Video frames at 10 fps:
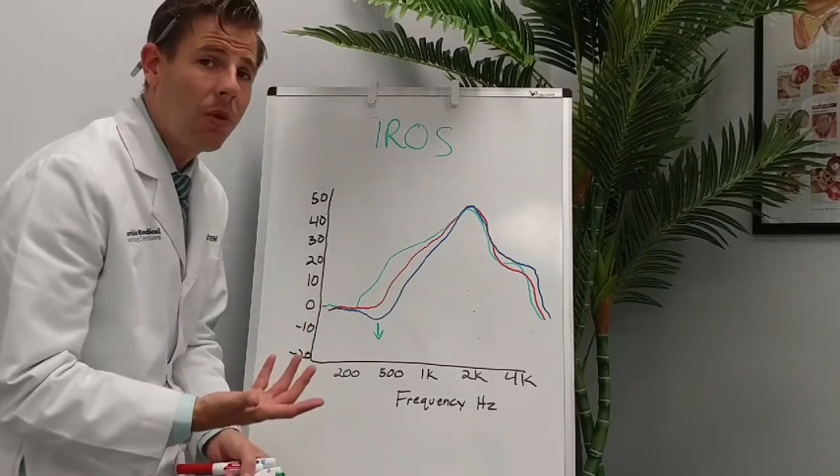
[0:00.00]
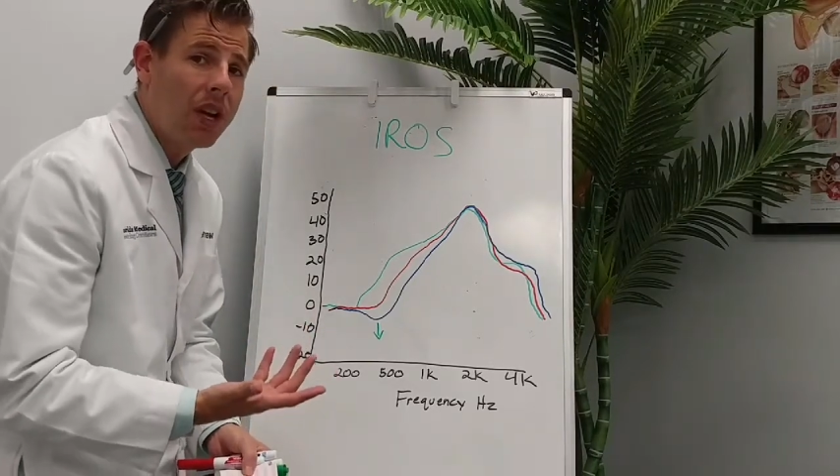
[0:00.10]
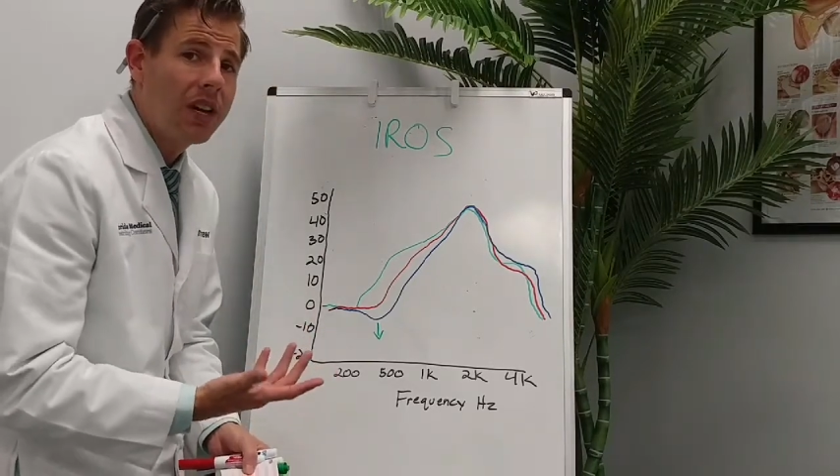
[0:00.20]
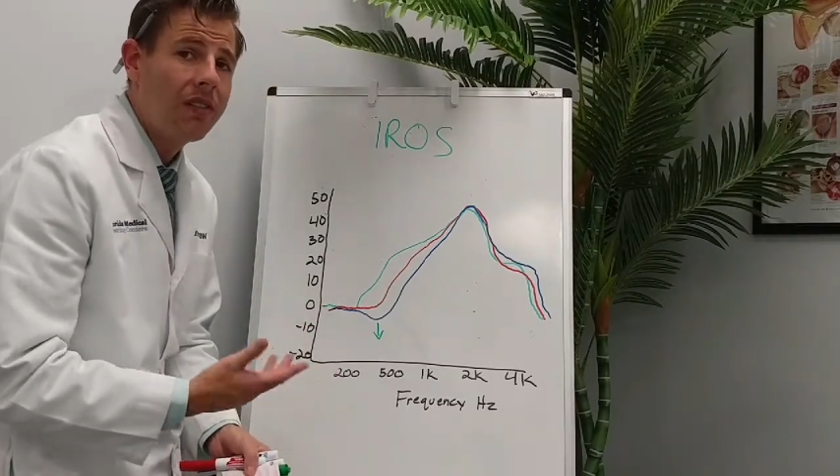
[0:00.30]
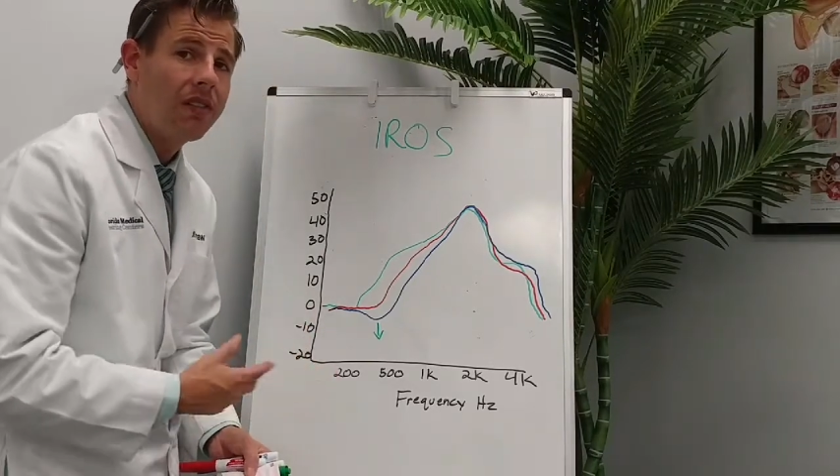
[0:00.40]

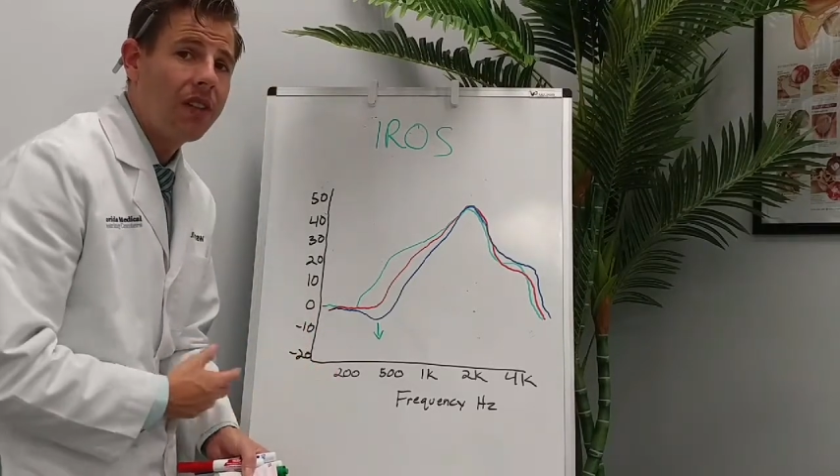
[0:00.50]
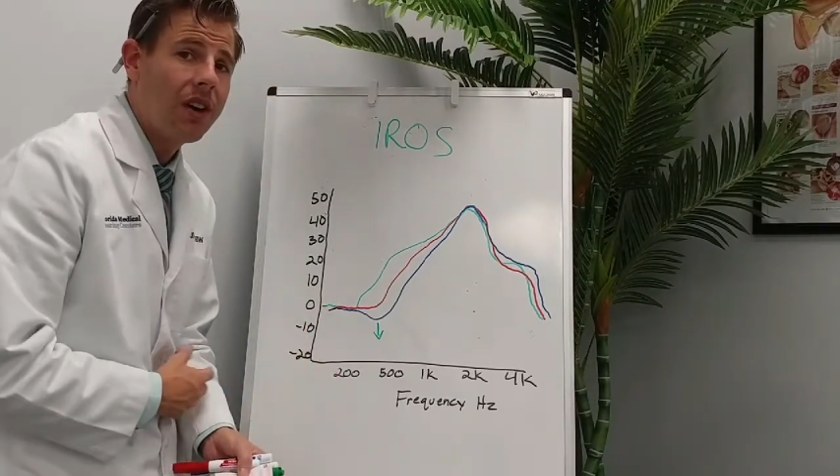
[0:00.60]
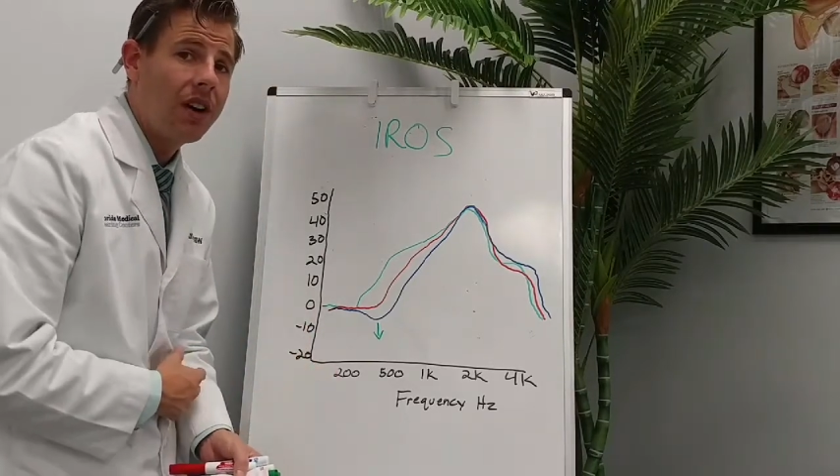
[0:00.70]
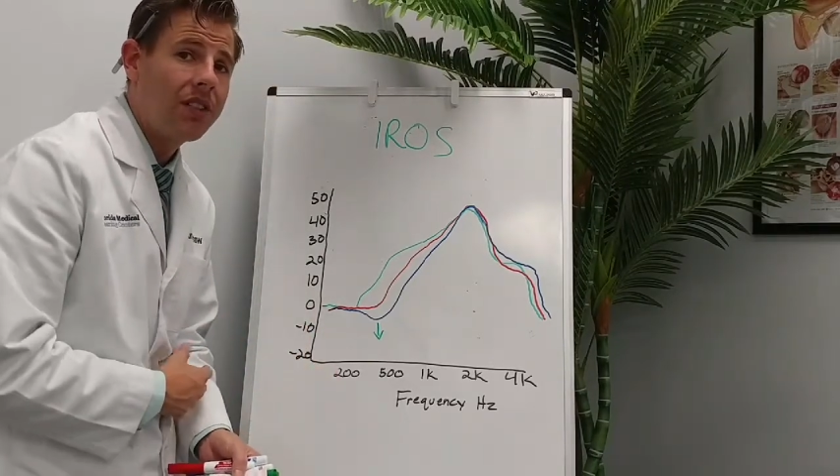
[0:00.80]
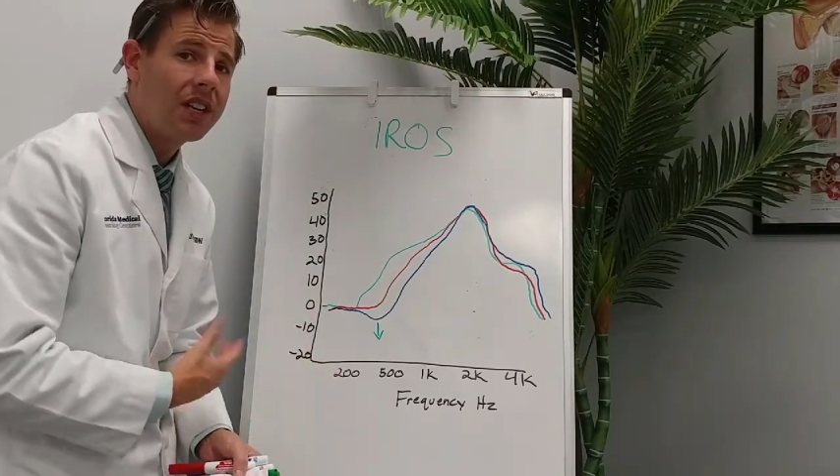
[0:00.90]
with
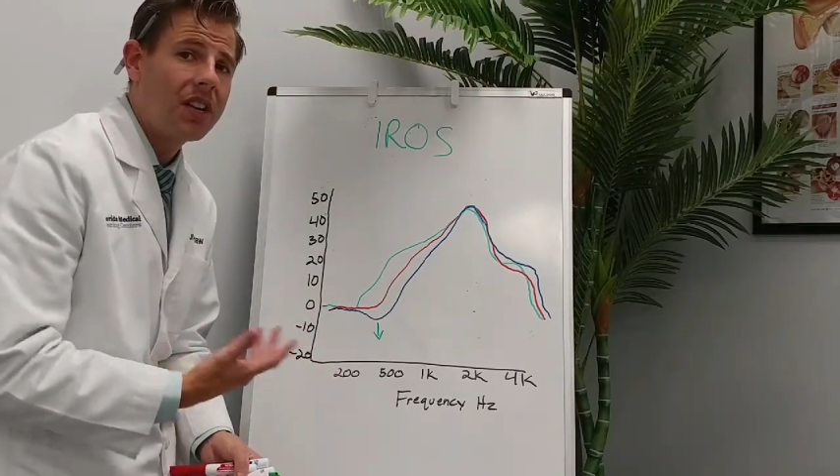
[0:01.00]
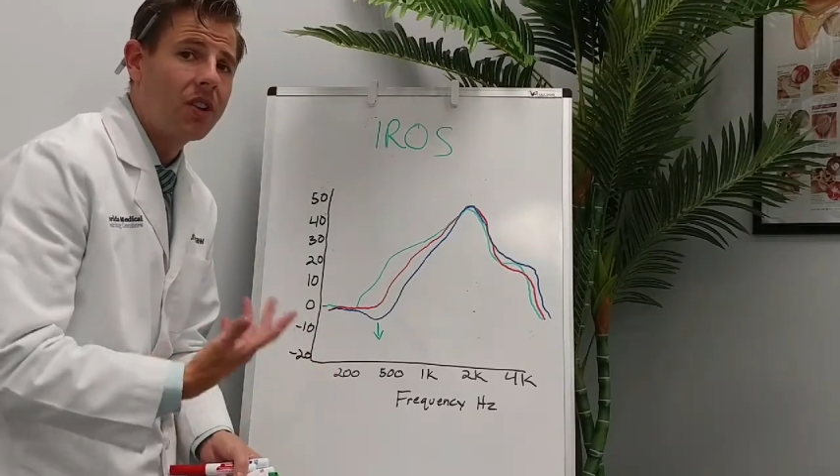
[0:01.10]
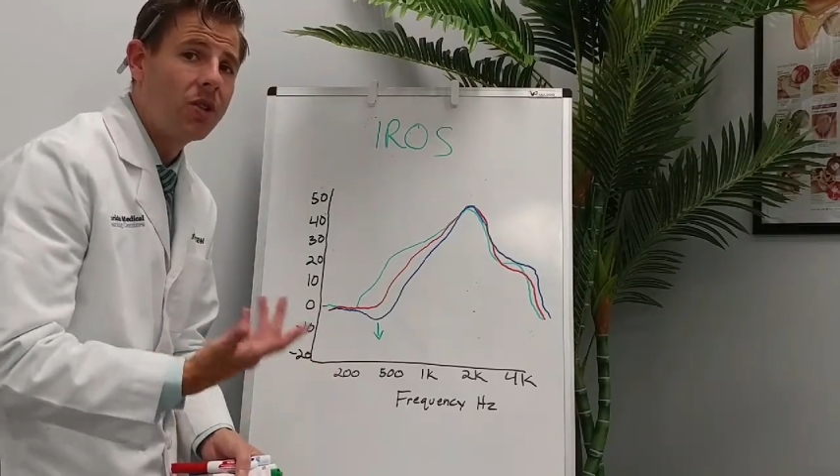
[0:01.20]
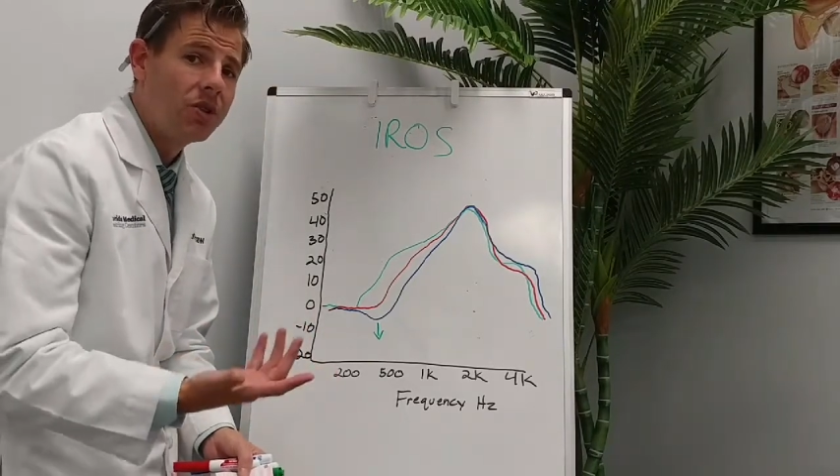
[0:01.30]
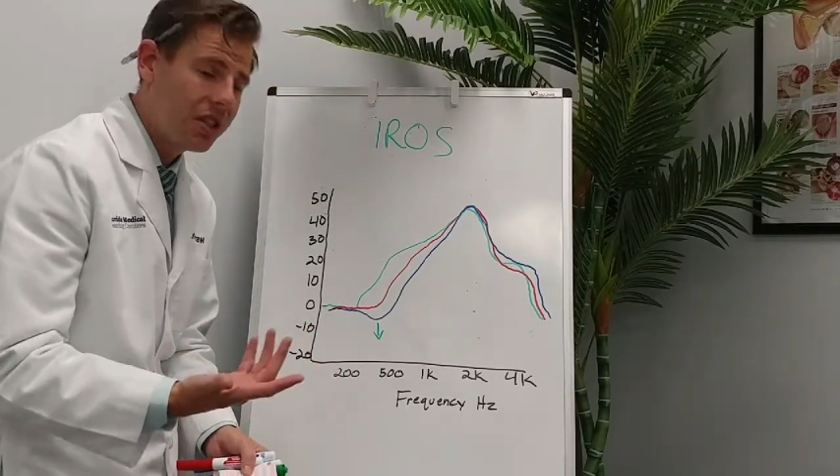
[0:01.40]
the
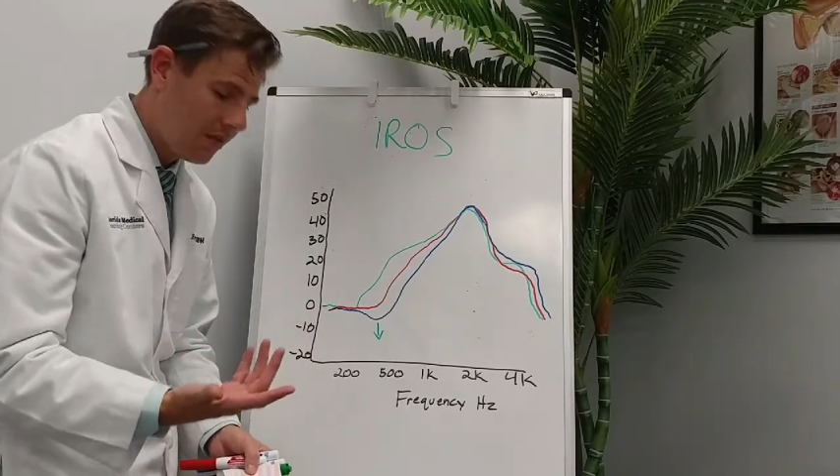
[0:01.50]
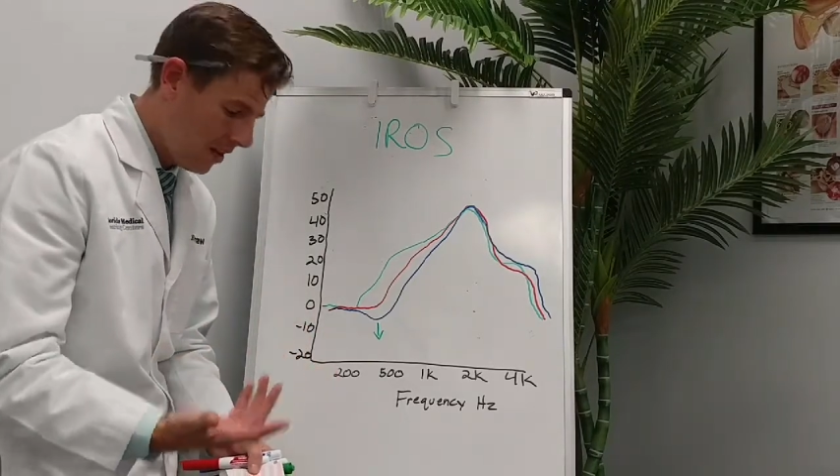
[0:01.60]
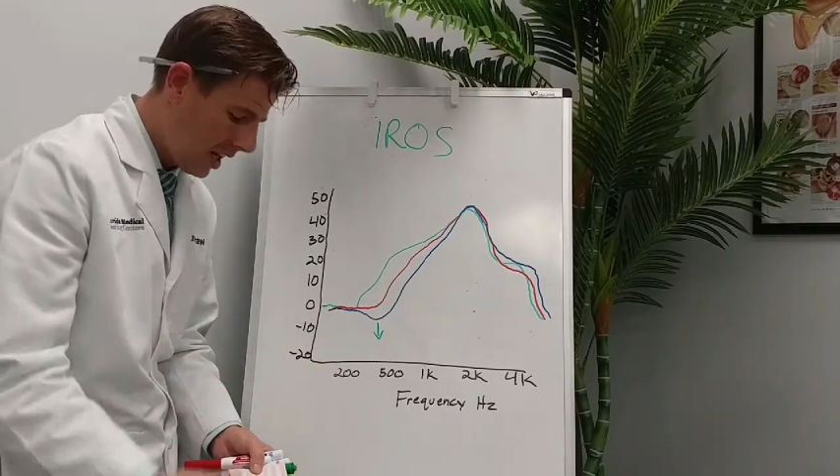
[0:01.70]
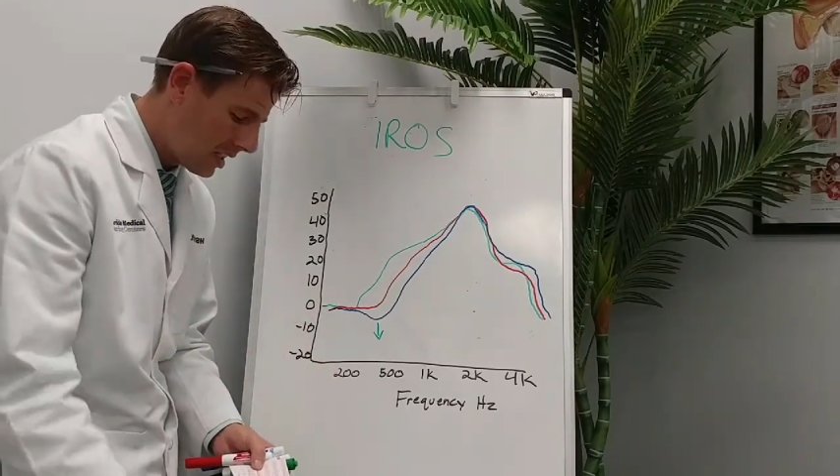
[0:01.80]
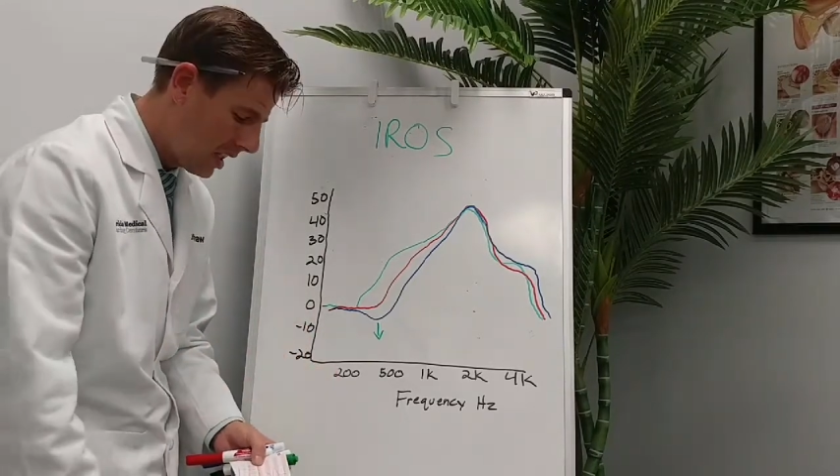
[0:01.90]
occlusion
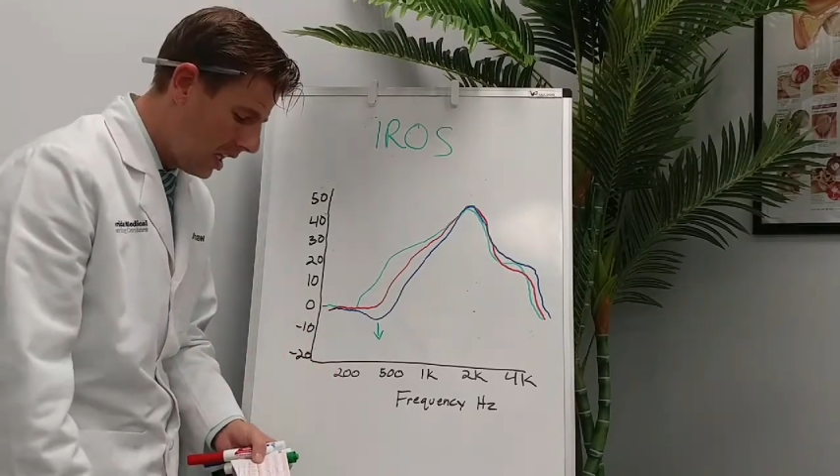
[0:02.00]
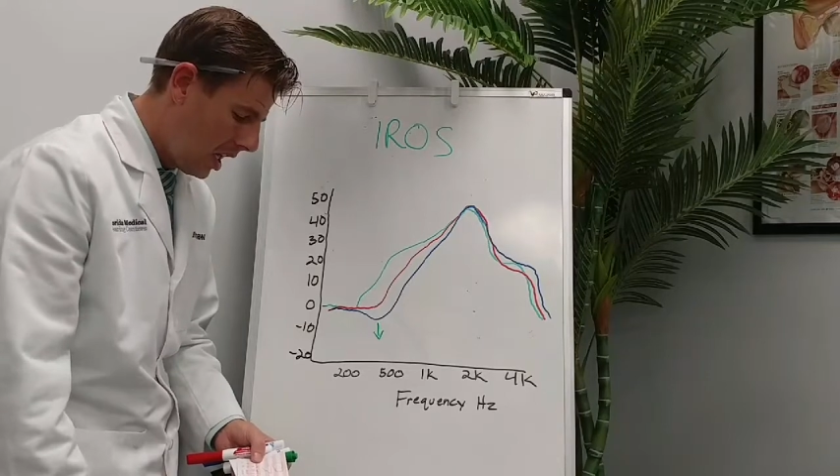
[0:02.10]
effect.